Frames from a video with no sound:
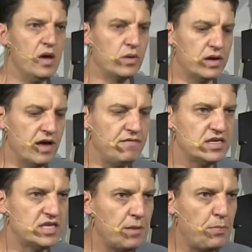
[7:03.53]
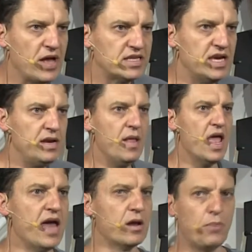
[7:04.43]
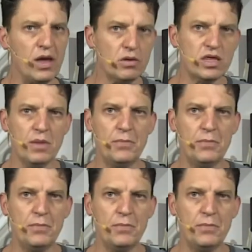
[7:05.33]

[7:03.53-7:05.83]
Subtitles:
We're going to have these 3 plugged in. And I'll play with them